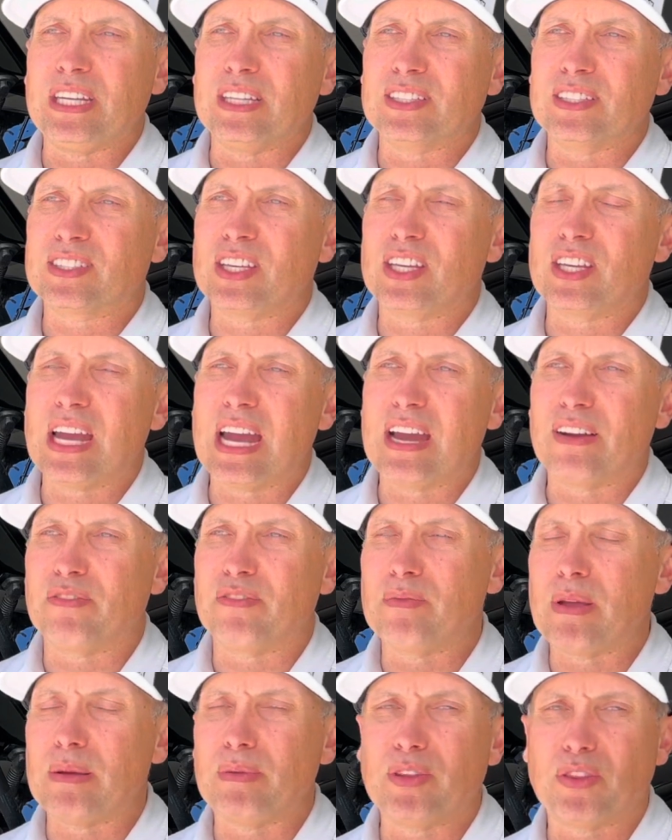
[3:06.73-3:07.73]
Let's say you have
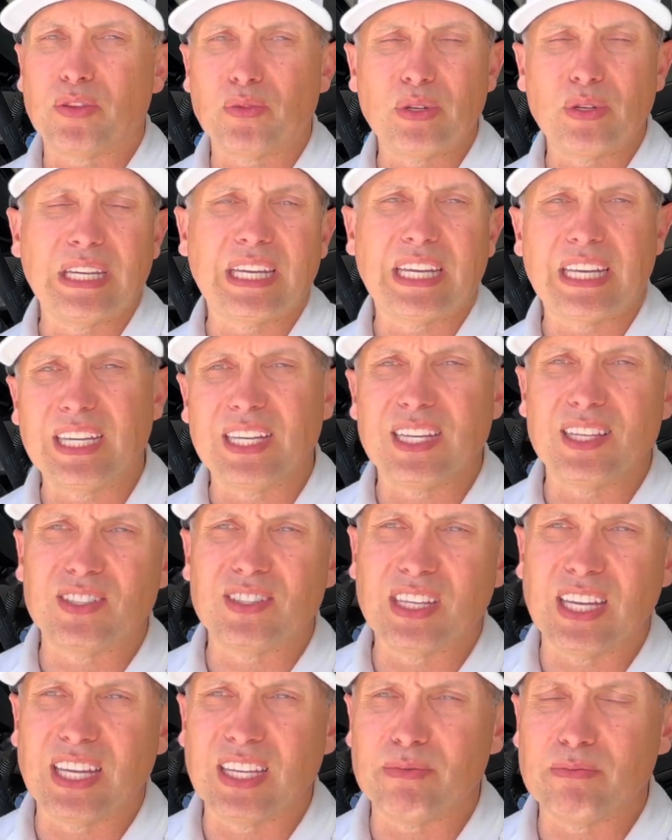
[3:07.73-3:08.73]
maybe 3 kids
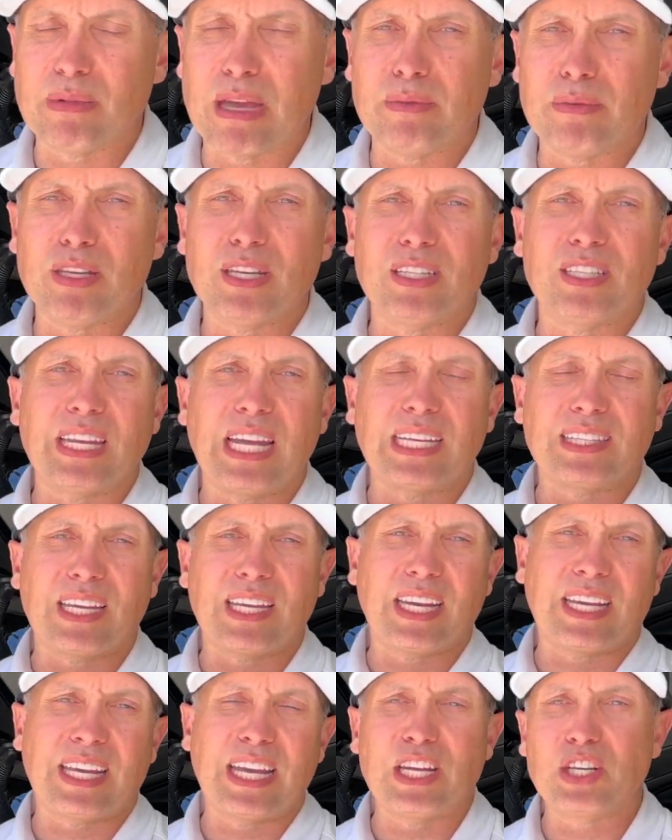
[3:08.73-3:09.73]
and maybe you take that
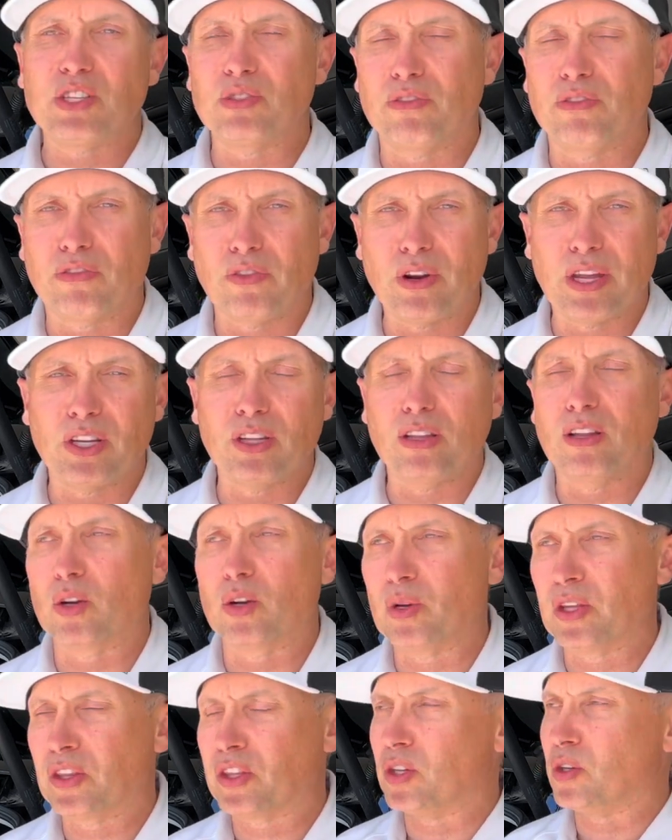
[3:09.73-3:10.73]
occasional friend along
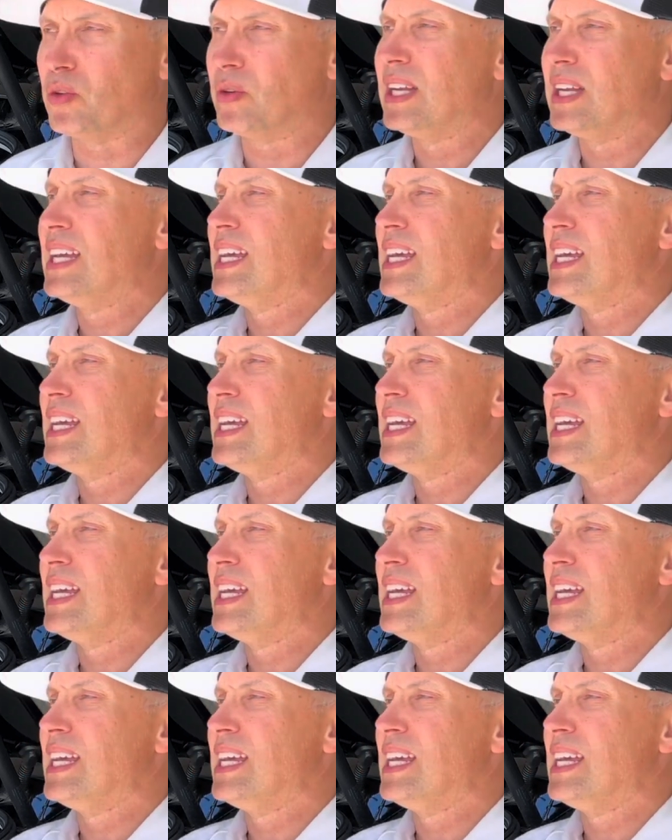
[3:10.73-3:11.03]
with you.